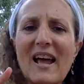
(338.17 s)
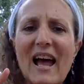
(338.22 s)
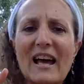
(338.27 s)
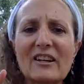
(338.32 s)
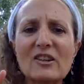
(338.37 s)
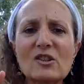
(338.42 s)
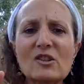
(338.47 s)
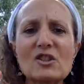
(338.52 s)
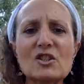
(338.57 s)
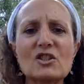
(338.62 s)

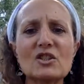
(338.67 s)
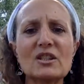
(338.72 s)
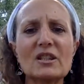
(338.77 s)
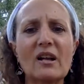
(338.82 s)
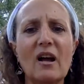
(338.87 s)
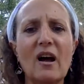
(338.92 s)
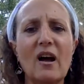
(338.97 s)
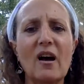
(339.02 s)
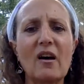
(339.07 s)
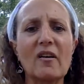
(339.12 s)
energy
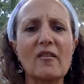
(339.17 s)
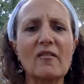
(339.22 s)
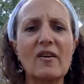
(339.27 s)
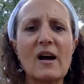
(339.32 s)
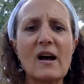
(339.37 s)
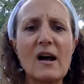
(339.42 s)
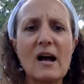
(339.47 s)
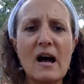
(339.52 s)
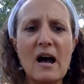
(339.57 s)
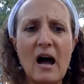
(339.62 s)
of
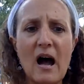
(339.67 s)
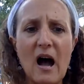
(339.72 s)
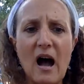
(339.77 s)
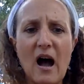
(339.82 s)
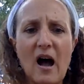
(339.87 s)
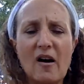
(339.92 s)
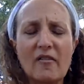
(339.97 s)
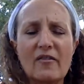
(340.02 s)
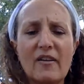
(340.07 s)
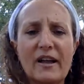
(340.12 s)

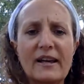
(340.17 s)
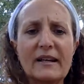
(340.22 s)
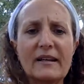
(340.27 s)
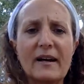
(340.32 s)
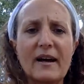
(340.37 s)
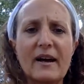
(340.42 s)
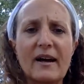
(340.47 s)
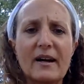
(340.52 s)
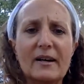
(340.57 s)
like,